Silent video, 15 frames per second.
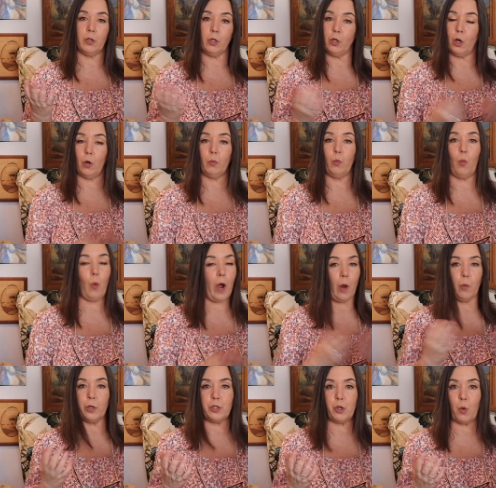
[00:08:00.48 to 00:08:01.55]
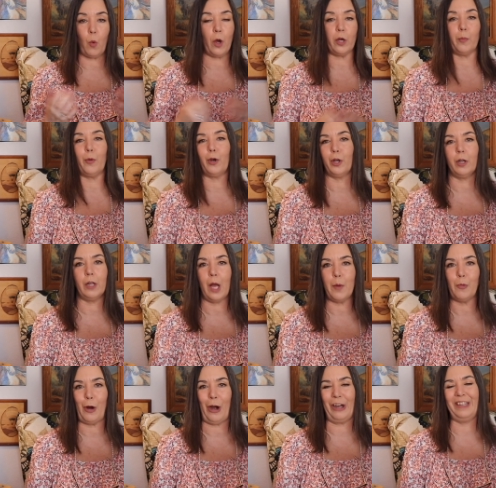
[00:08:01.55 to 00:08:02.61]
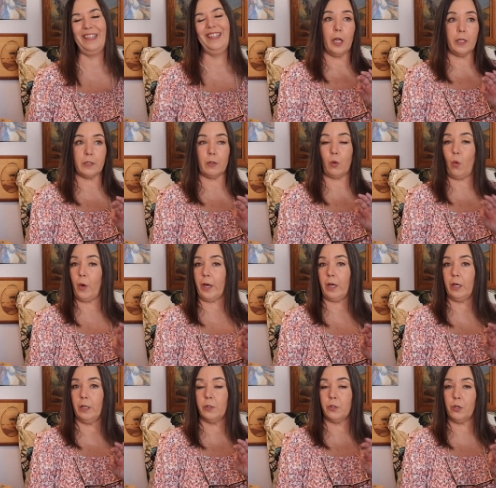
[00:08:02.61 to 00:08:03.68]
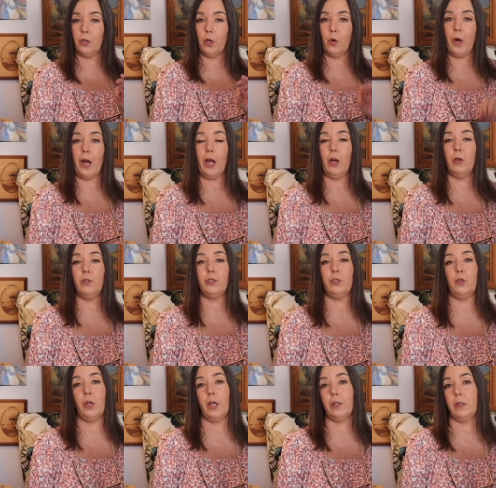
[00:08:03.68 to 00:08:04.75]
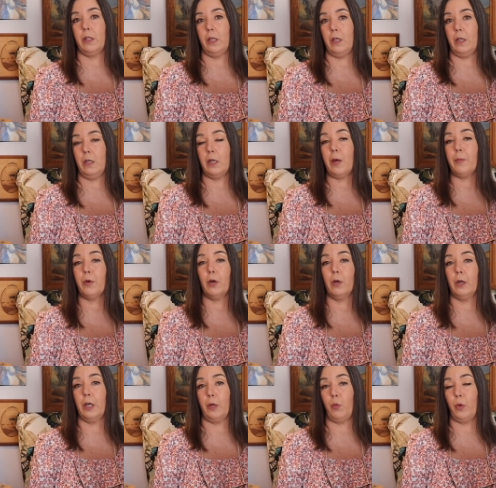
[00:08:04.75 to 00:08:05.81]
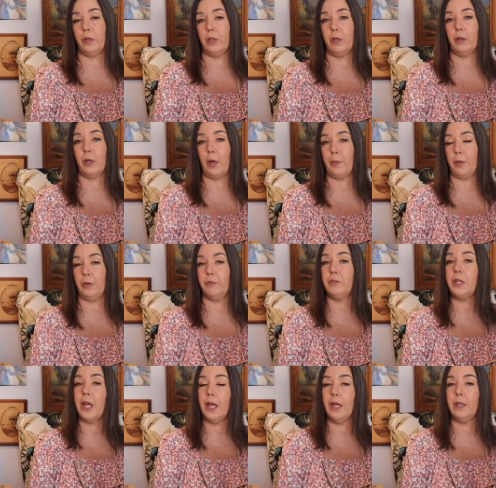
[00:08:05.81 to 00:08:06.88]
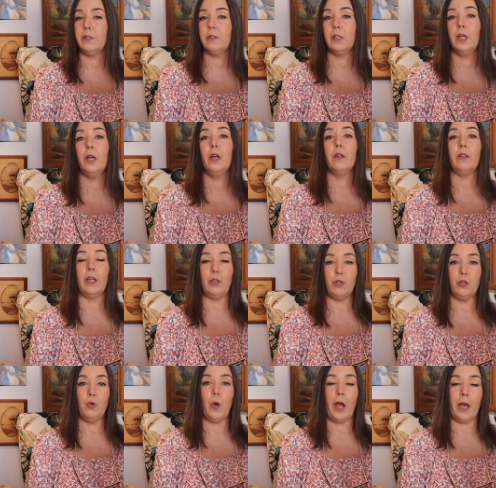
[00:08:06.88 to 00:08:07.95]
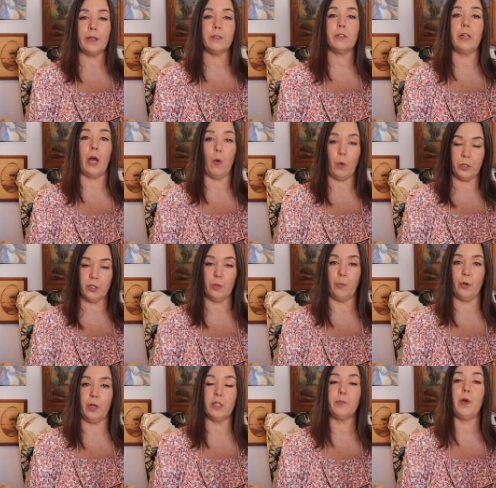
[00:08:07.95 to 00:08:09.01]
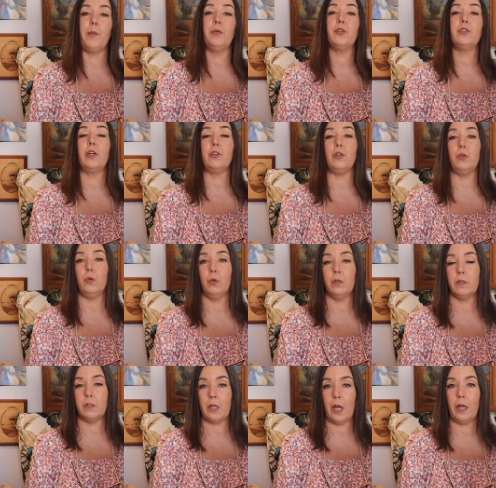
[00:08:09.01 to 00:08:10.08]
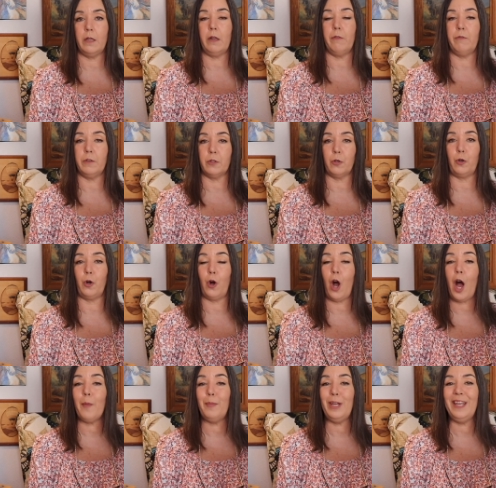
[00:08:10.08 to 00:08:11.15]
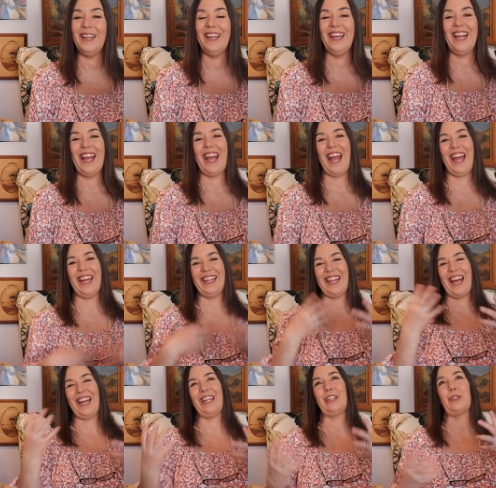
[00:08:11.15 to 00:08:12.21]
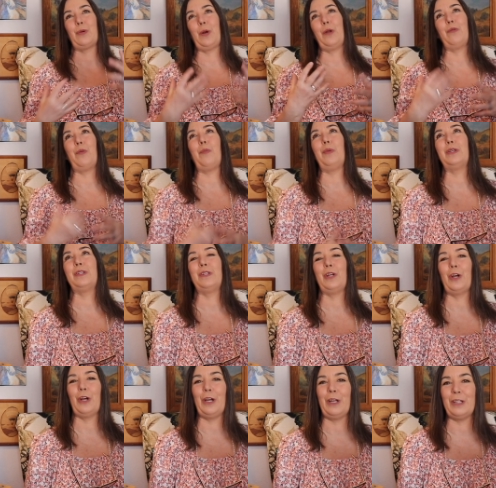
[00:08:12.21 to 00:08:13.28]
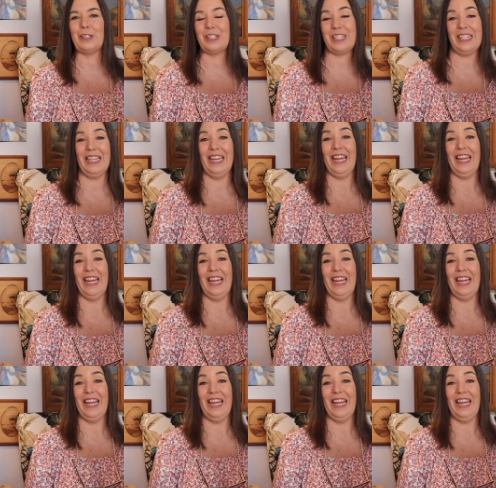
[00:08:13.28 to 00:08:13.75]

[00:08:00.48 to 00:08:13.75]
you know, why wouldn't you want your book in a library? It's a quick turnaround. You get the number within a couple of days. They do ask that once your book is published that you send a physical copy, and that is sort of a mysterious